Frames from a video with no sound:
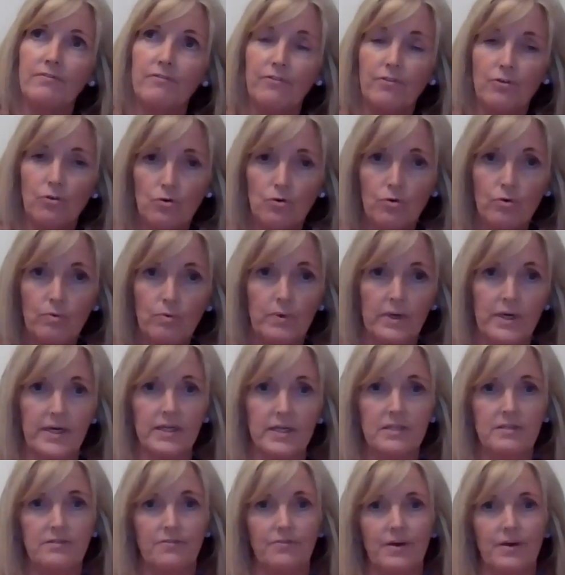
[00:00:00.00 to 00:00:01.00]

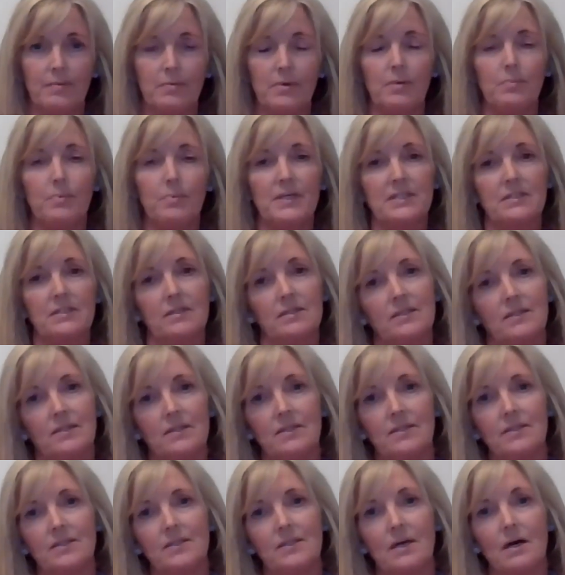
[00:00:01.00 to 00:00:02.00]
forward, family
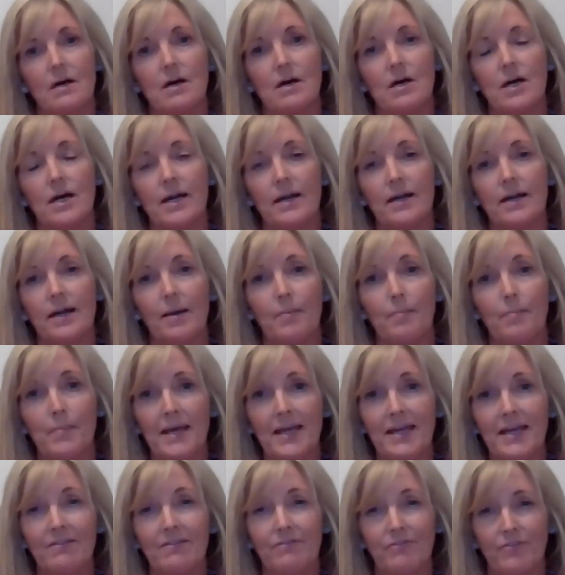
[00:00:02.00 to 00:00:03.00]
businesses are a
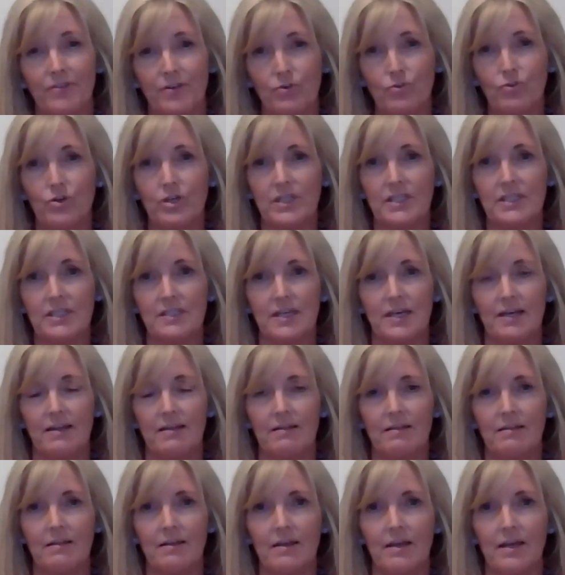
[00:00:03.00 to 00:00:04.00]
main focus
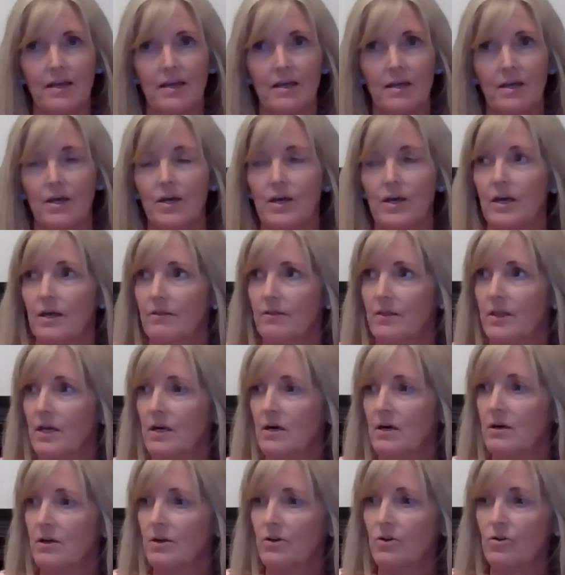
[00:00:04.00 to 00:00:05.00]
in the
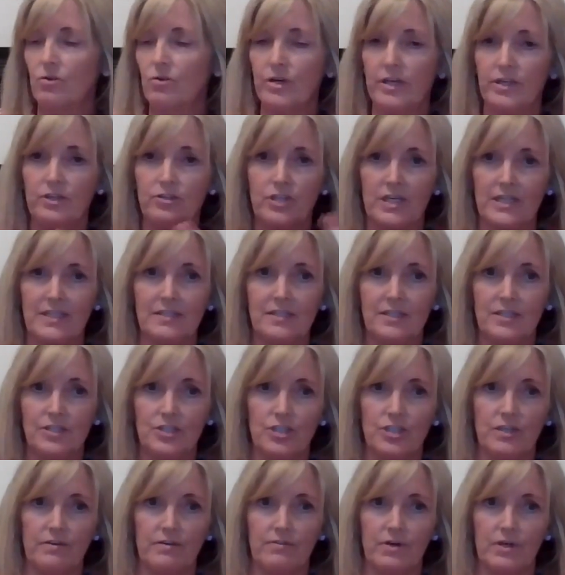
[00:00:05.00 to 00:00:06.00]
ongoing
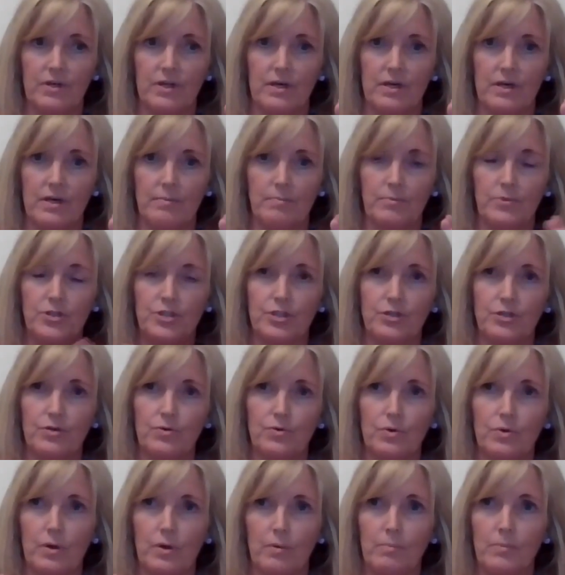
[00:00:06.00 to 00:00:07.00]
transition
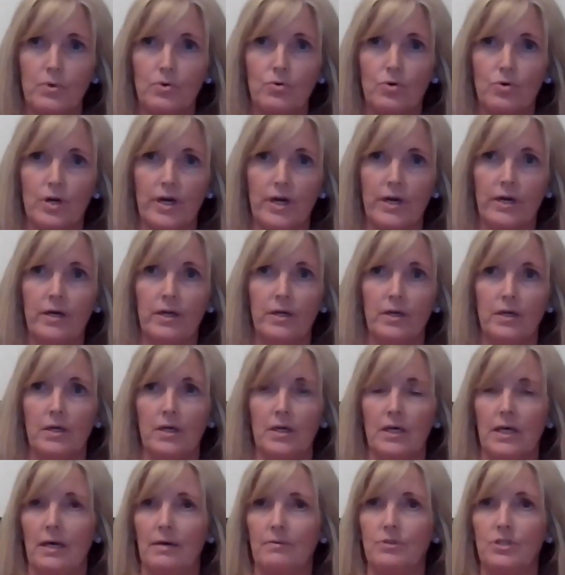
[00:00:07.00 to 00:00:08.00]
to a more,
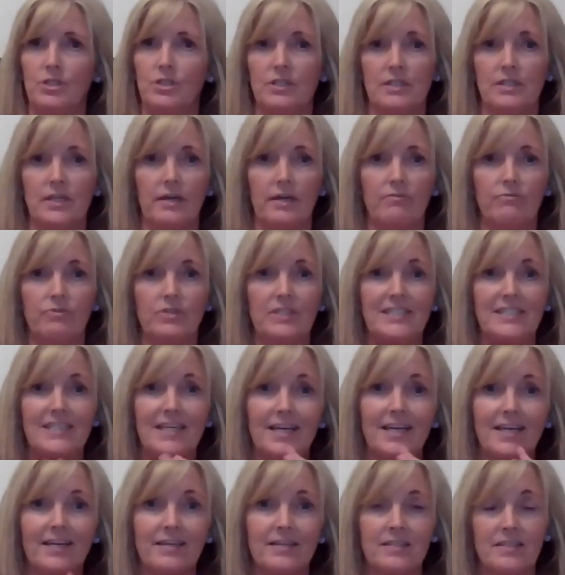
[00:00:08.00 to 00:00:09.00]

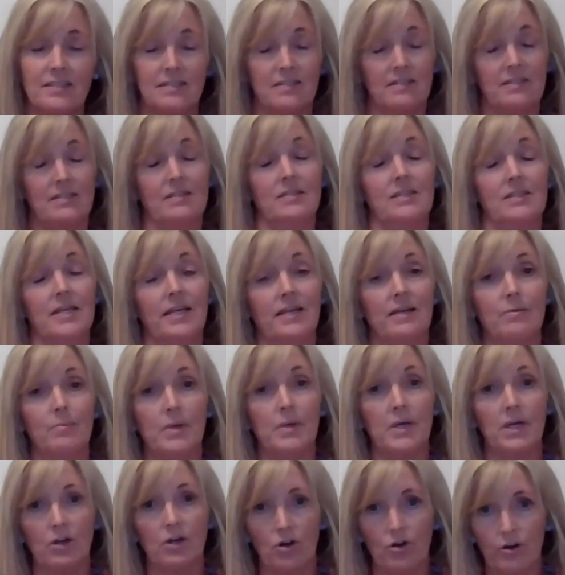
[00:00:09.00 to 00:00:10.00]
resilient and
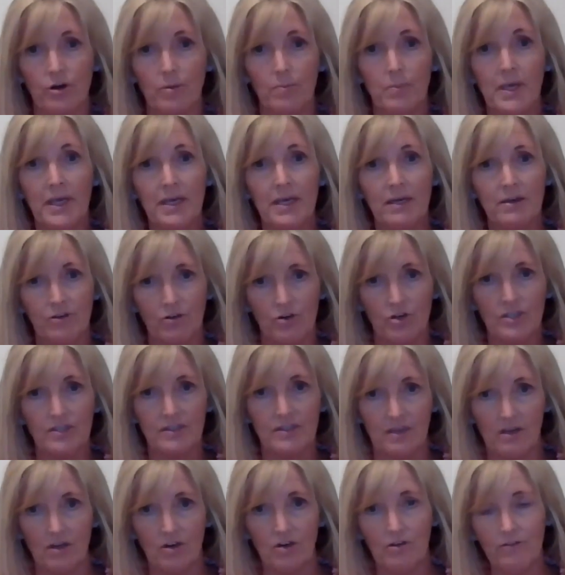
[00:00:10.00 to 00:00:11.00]
sustainable economy across
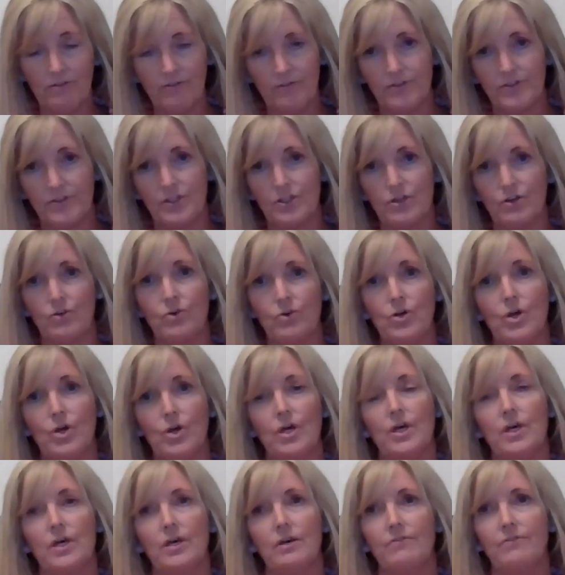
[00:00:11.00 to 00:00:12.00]
the Gulf. So,
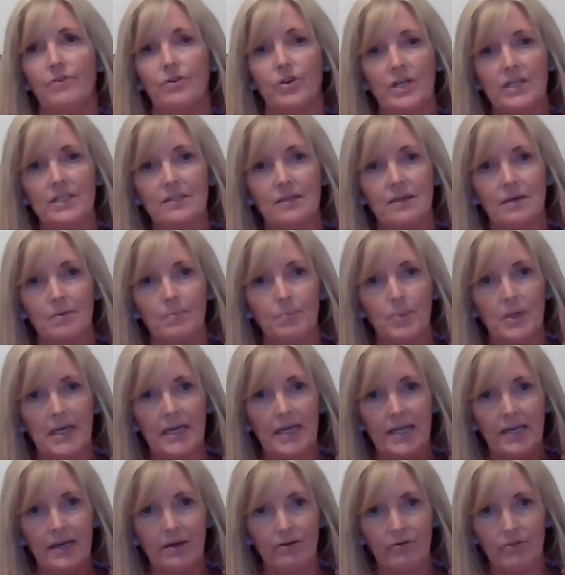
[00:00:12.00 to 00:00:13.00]
for example,
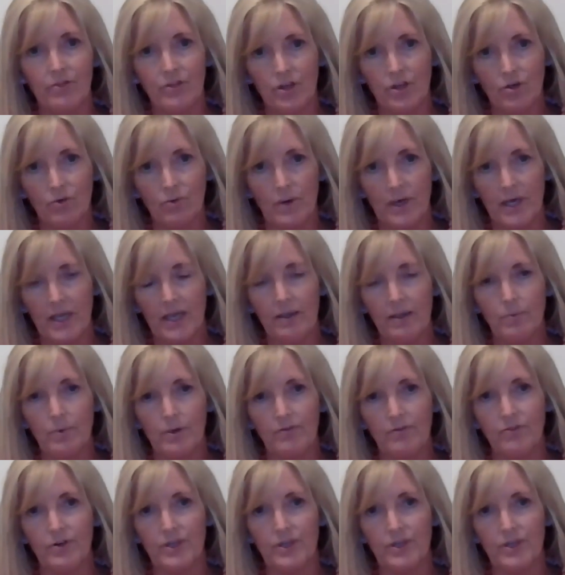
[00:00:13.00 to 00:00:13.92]
here in the UAE,